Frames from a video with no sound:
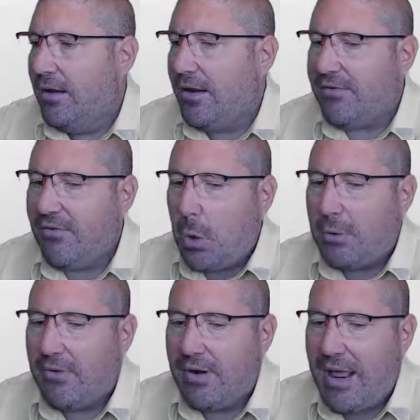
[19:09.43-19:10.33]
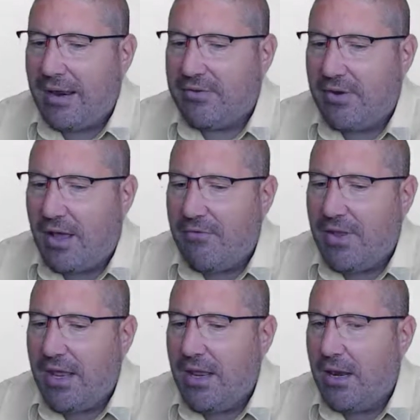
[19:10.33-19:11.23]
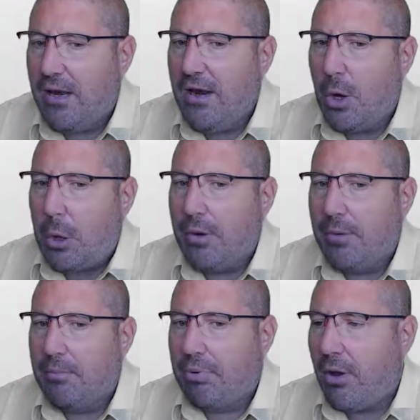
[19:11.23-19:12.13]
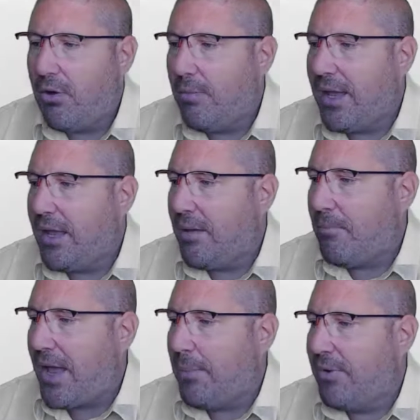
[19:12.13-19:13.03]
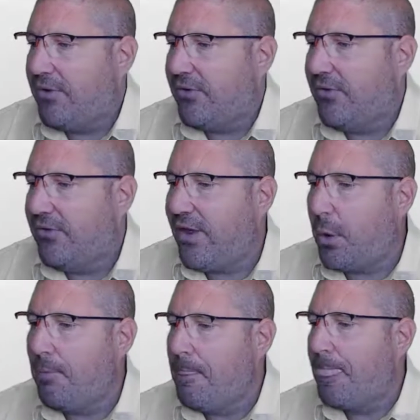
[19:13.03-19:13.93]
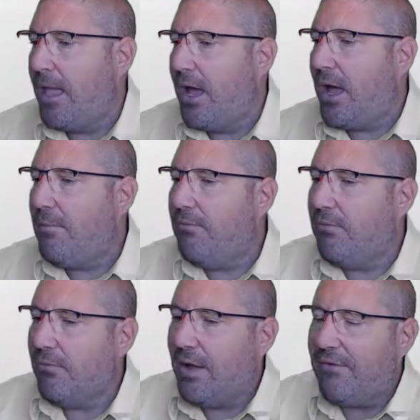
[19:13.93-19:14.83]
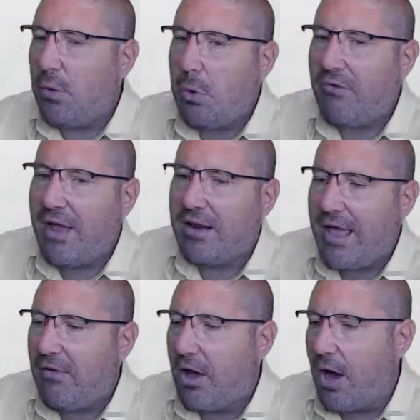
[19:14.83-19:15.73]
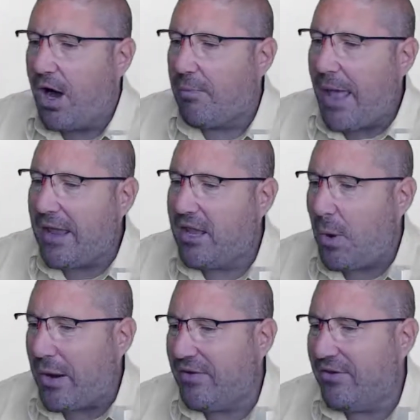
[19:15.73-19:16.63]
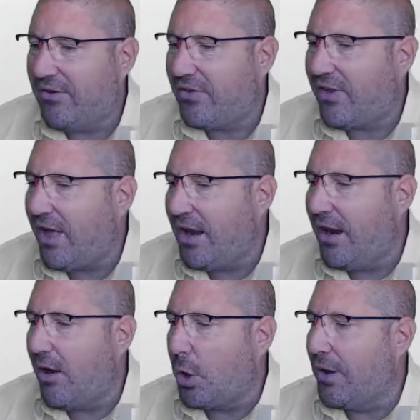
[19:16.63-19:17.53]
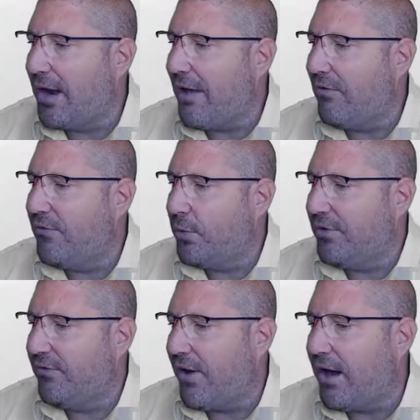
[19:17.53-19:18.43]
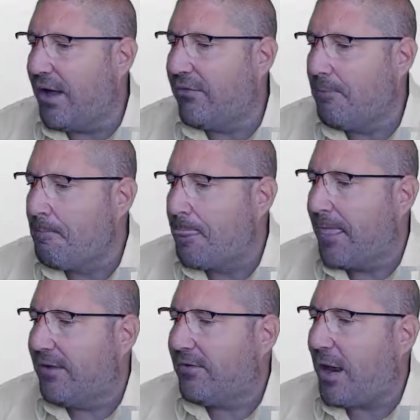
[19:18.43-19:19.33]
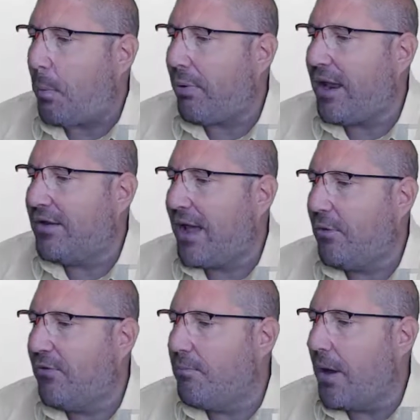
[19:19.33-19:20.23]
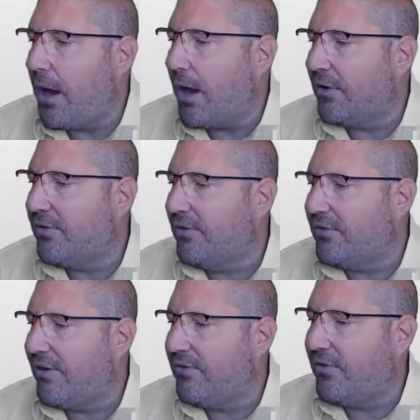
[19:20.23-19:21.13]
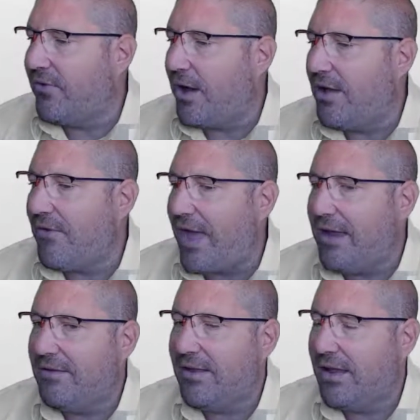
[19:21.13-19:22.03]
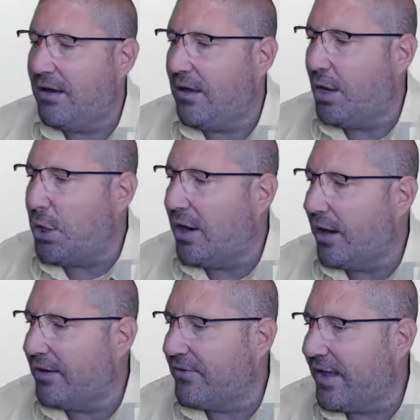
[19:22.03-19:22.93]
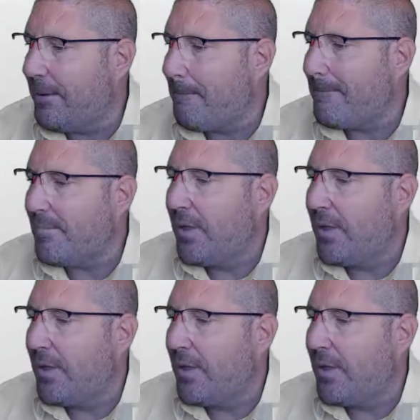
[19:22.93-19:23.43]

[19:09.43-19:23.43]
Let's have a look next at the non-programming papers. So they're all around an hour and a half, but AQA's is slightly longer, an hour and 45. Same breakdown of marks of 75, 80 and 90.